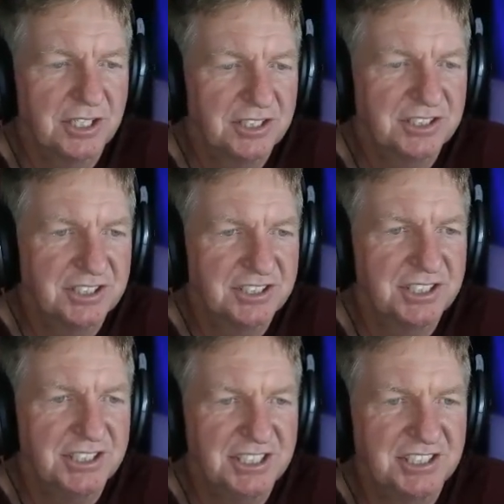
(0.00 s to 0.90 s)
This is
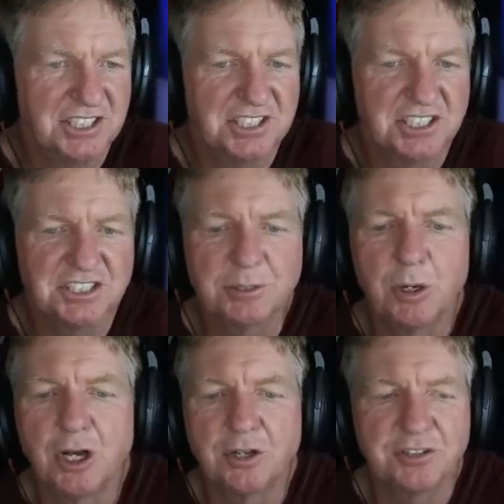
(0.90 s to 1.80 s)
the statistic
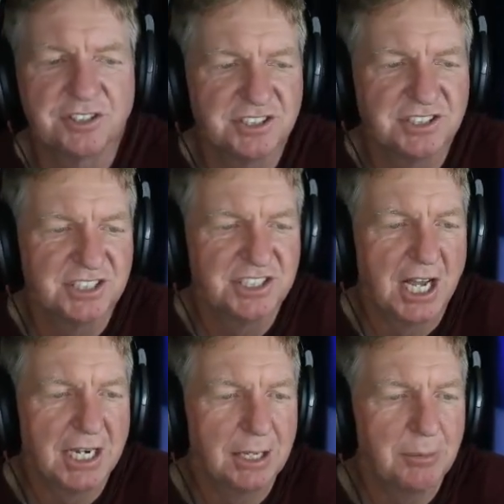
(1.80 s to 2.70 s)
model. This is the
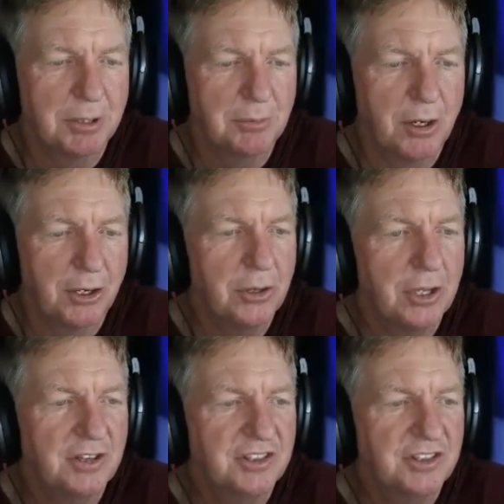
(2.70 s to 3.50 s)
dynamic model.